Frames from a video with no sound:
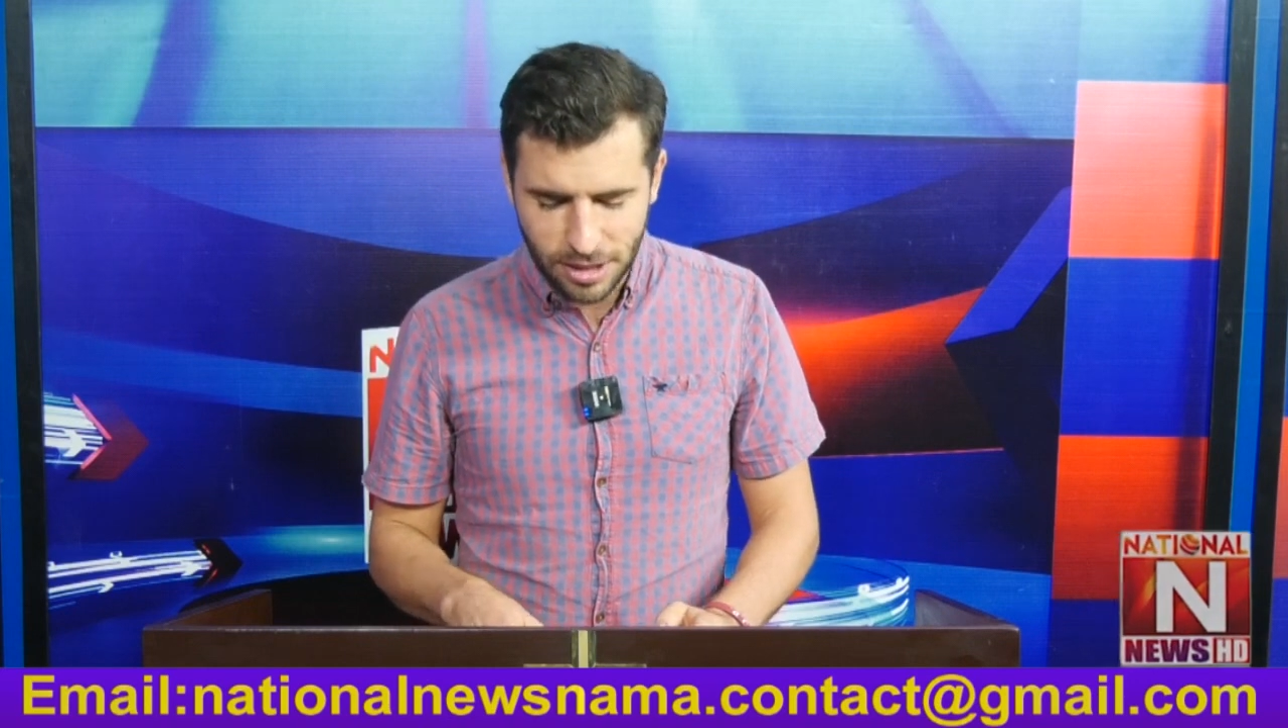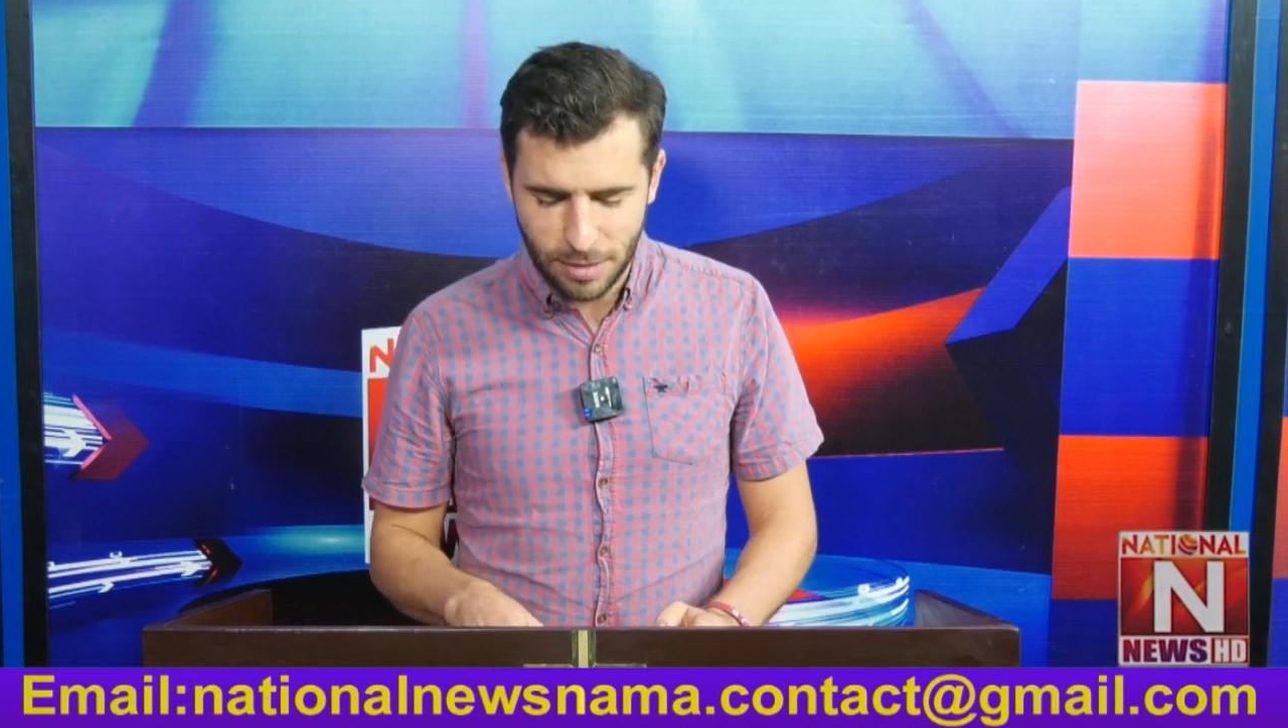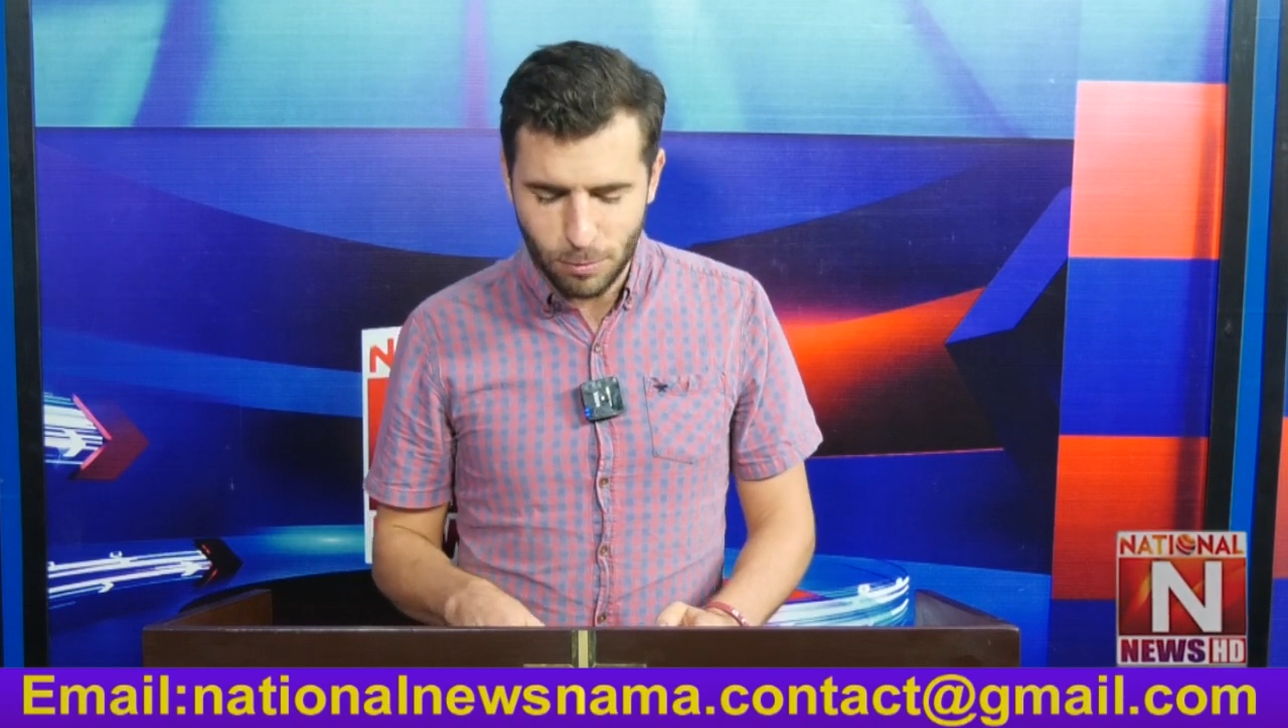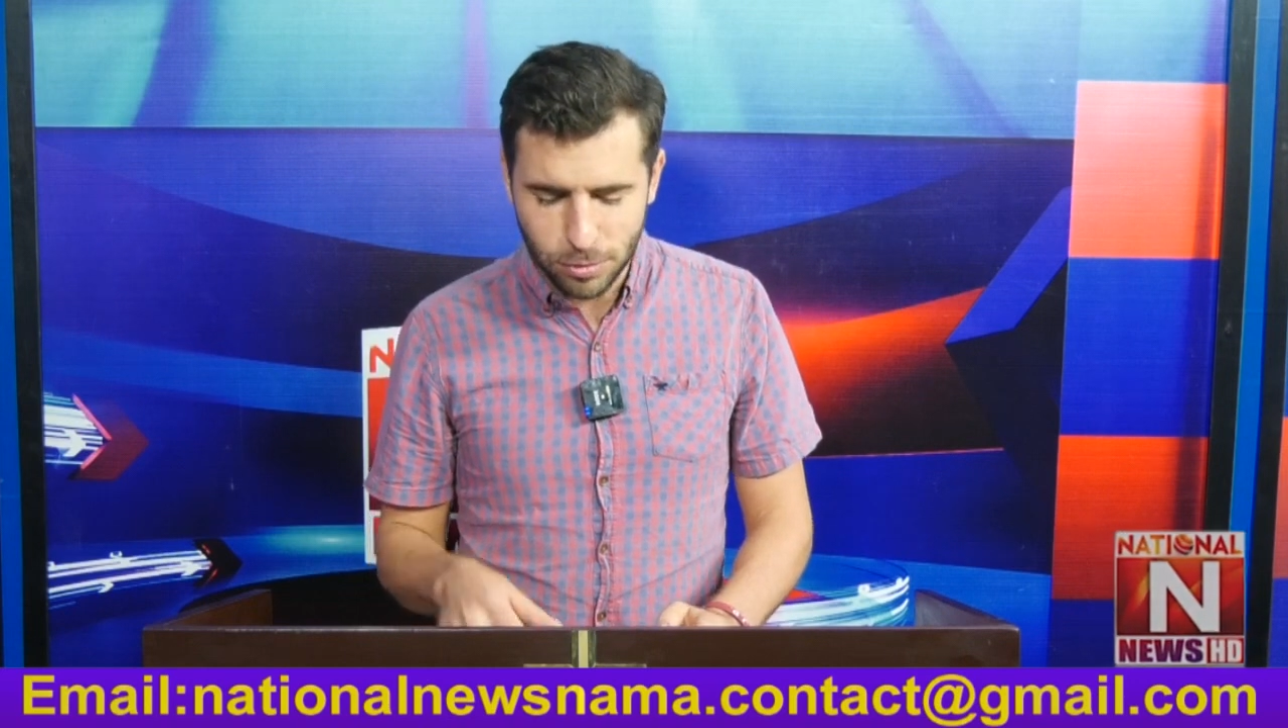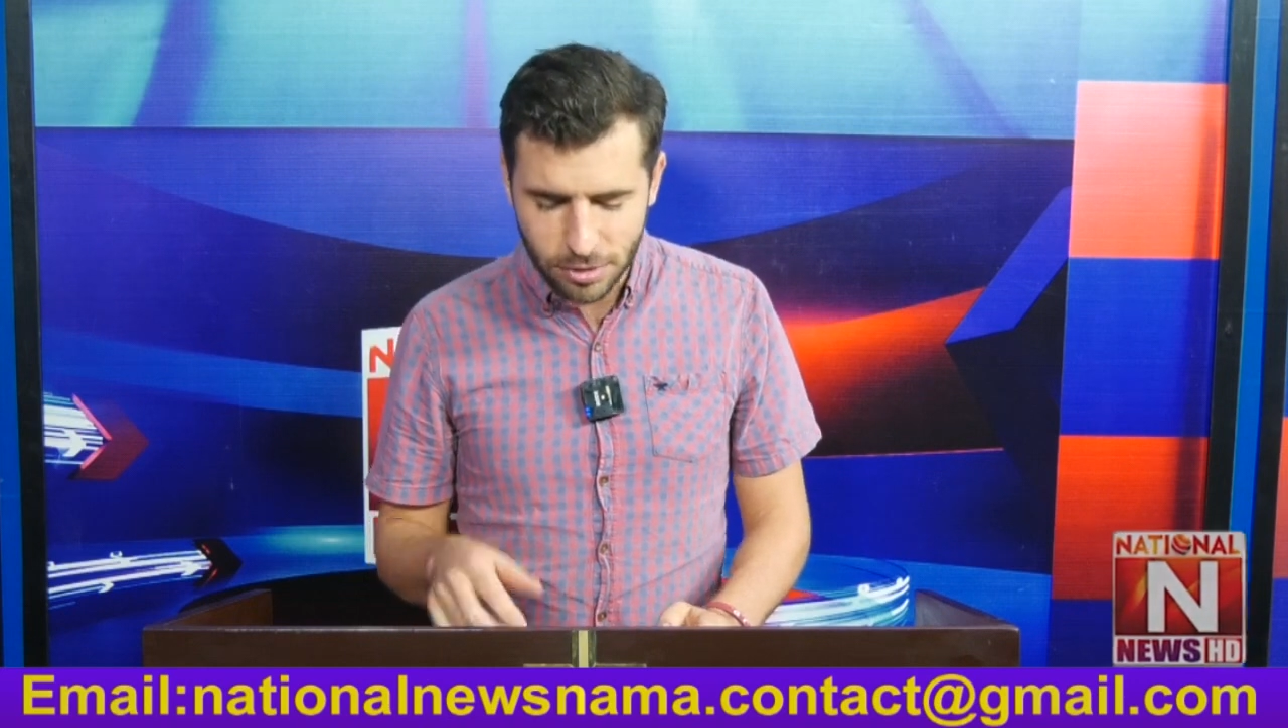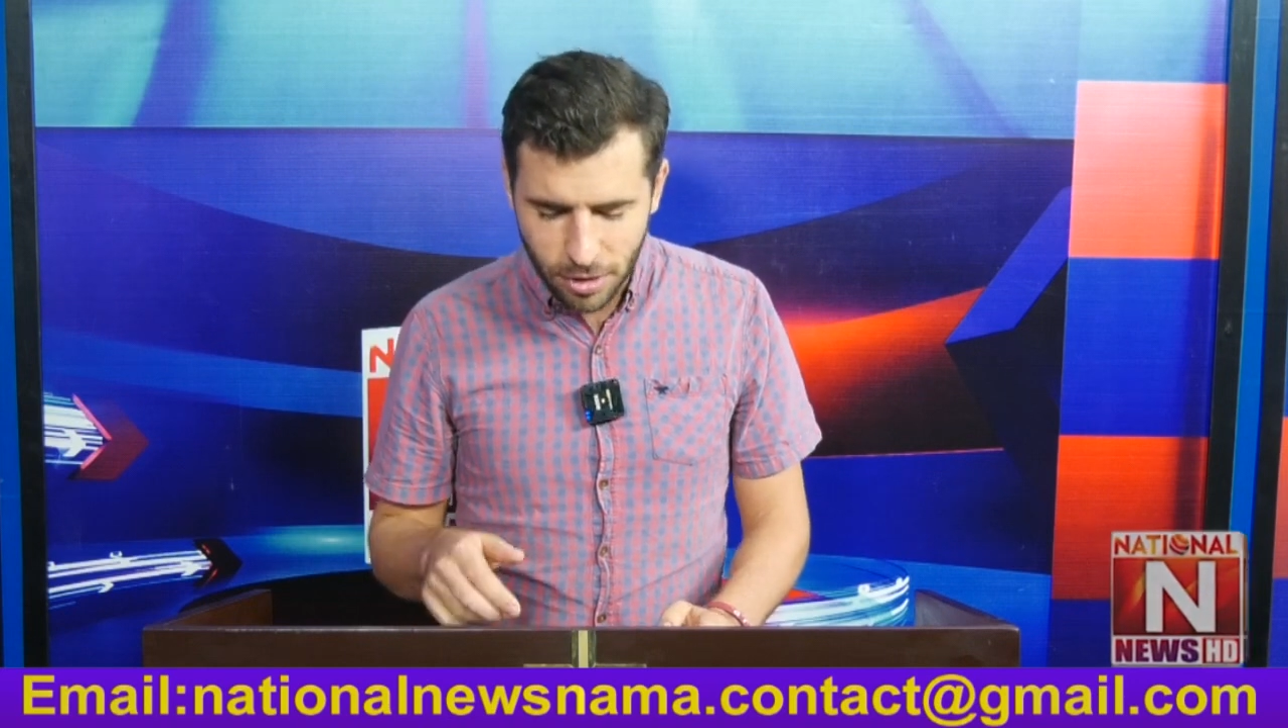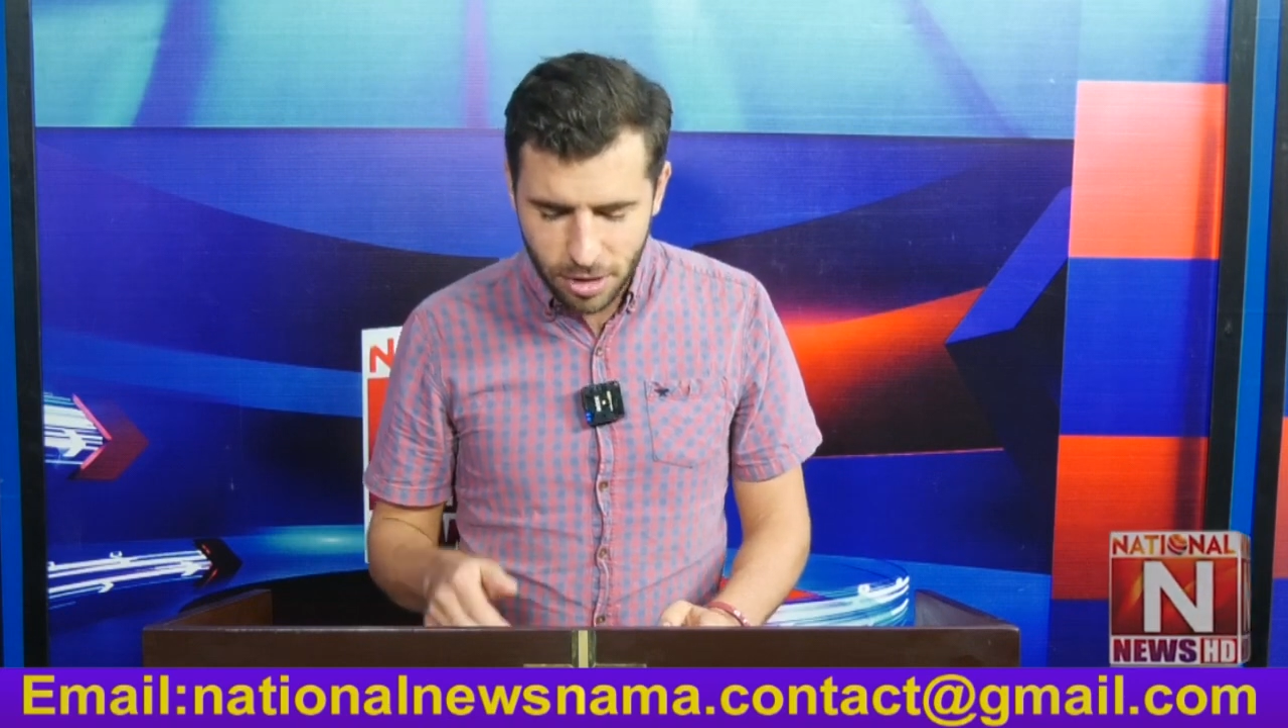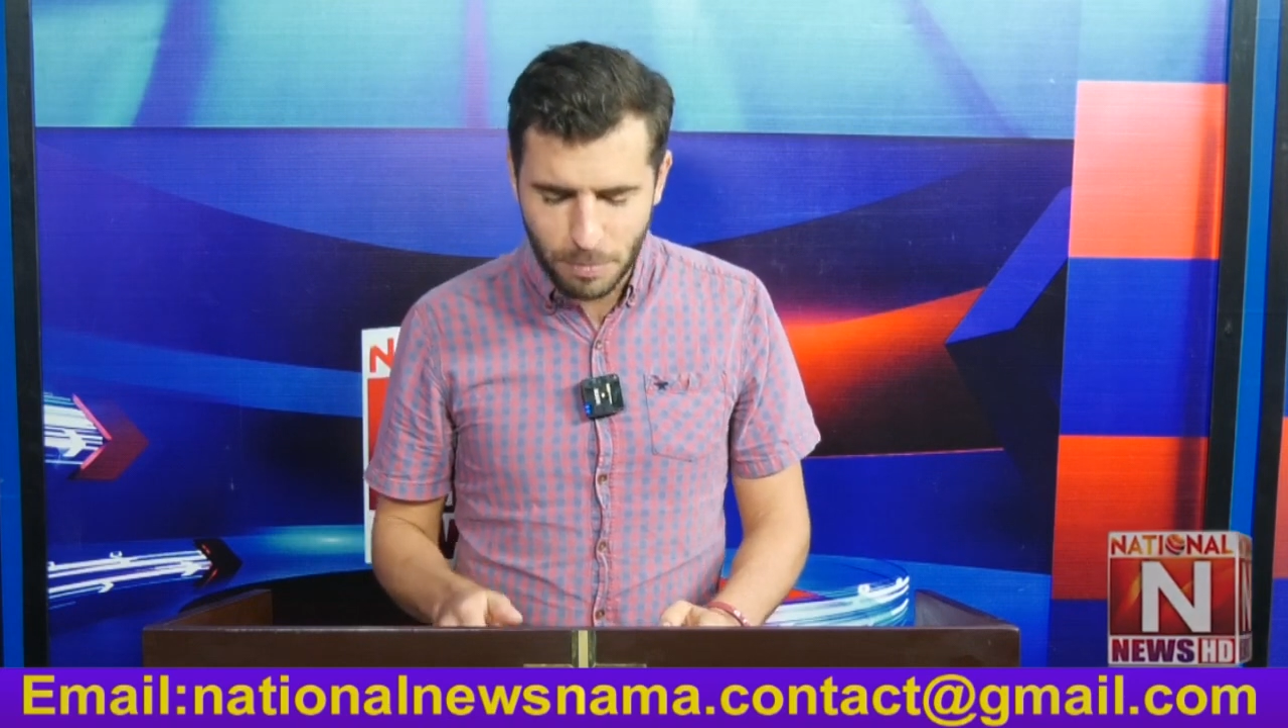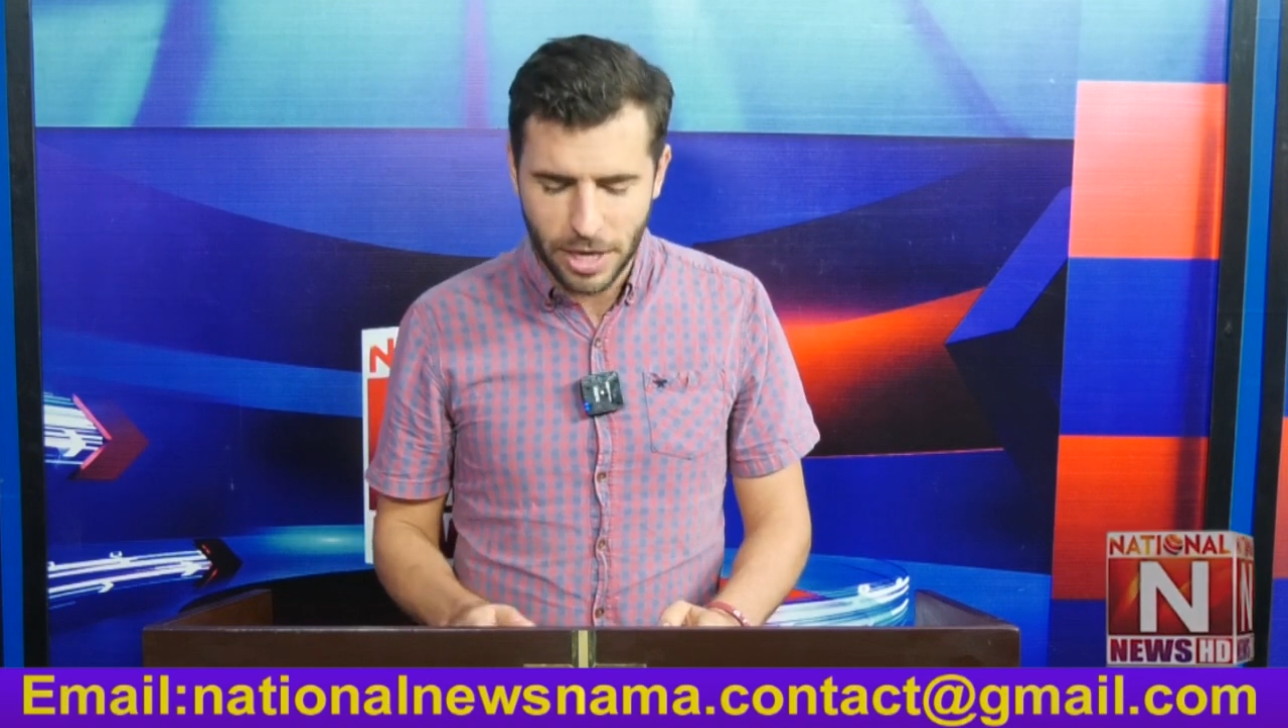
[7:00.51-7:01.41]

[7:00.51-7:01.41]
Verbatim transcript: in him will not